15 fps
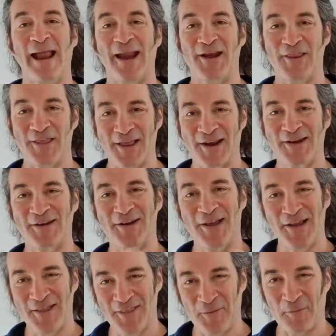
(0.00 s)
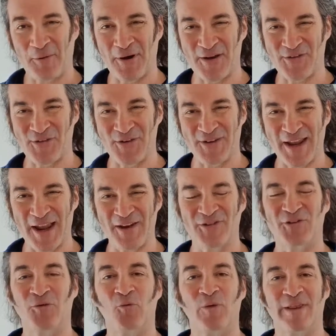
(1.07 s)
And then the
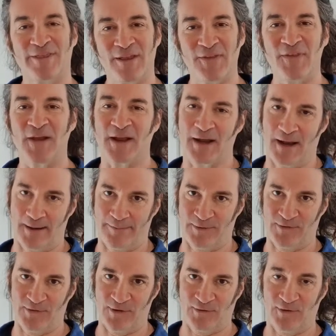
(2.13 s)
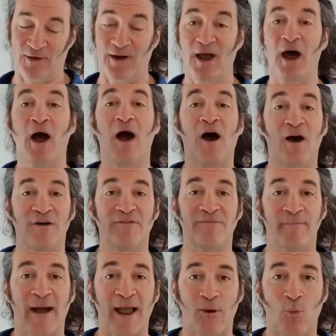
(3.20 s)
presentation within the composition
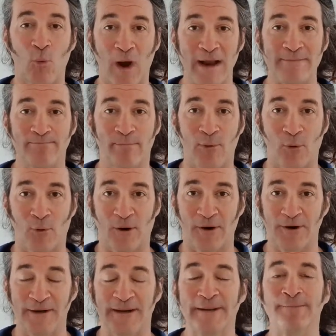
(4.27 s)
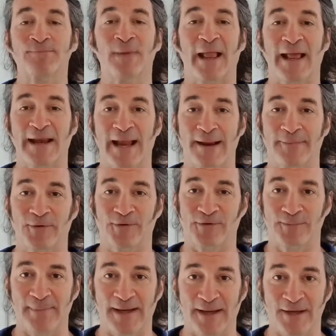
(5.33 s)
of my whiteboard
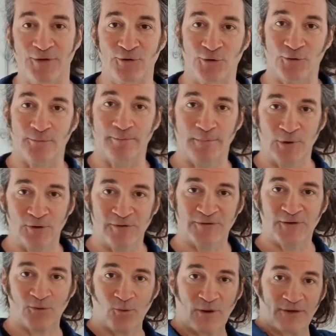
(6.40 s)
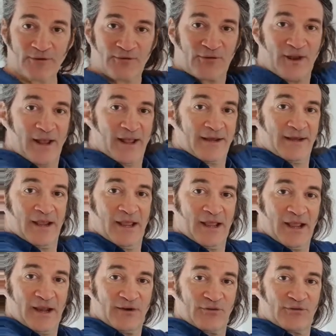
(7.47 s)
enables me to move to one side
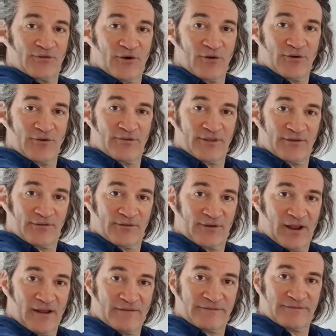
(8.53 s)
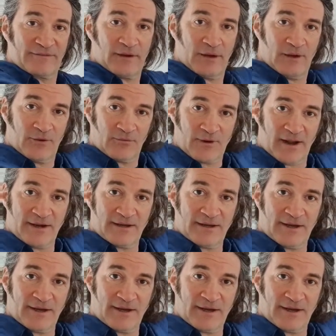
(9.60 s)
and show you this stuff, right?